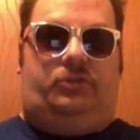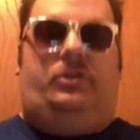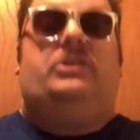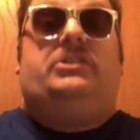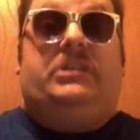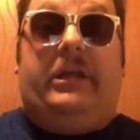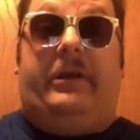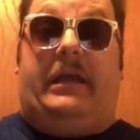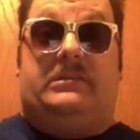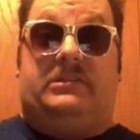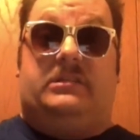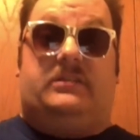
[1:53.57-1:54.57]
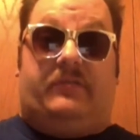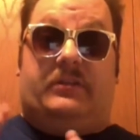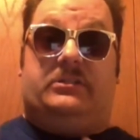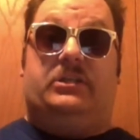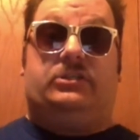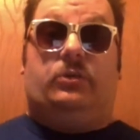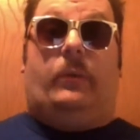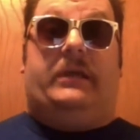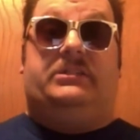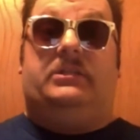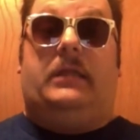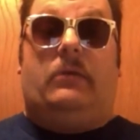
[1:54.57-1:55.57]
the seriousness of the
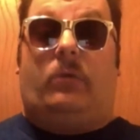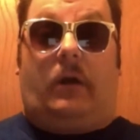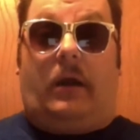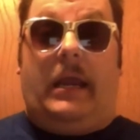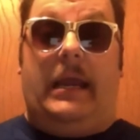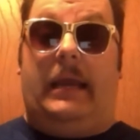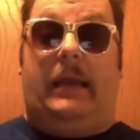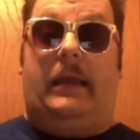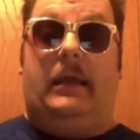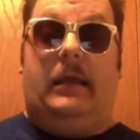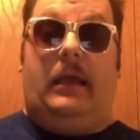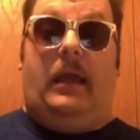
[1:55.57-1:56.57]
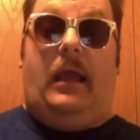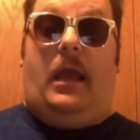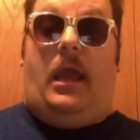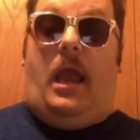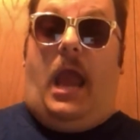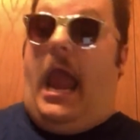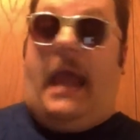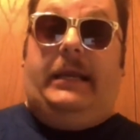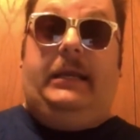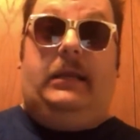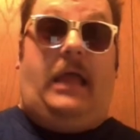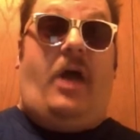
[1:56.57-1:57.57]
situation they were in and
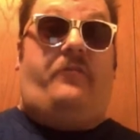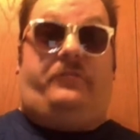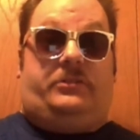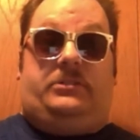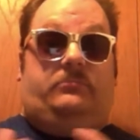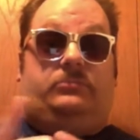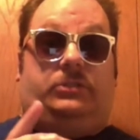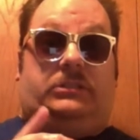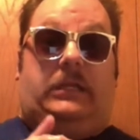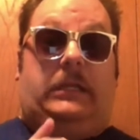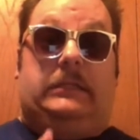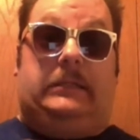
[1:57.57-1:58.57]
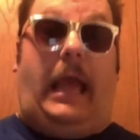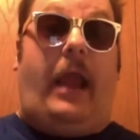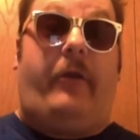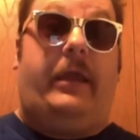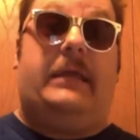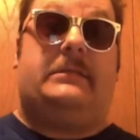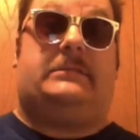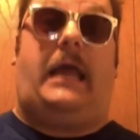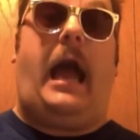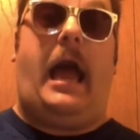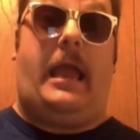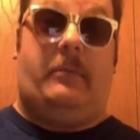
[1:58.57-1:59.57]
it allowed for some just hilarious
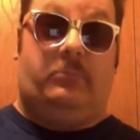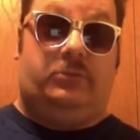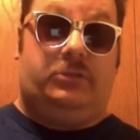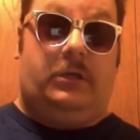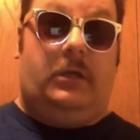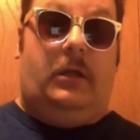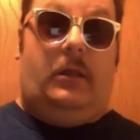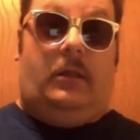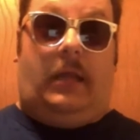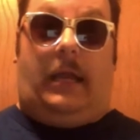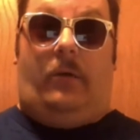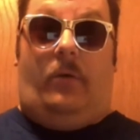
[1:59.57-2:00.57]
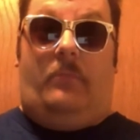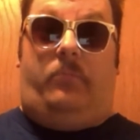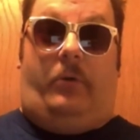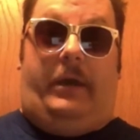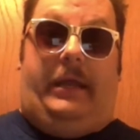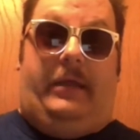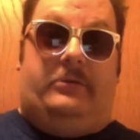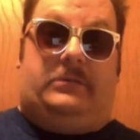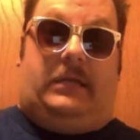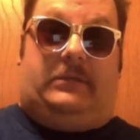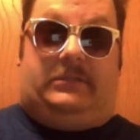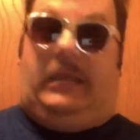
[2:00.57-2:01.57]
times. Like at one point, he was
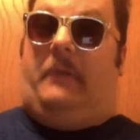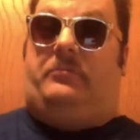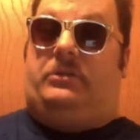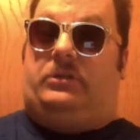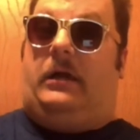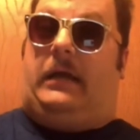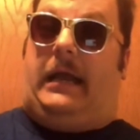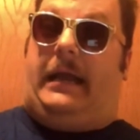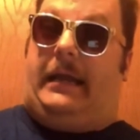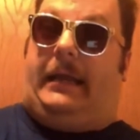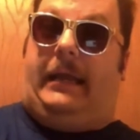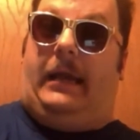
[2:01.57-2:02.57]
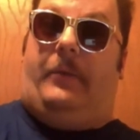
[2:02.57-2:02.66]
like, "Stop the truck! I gotta get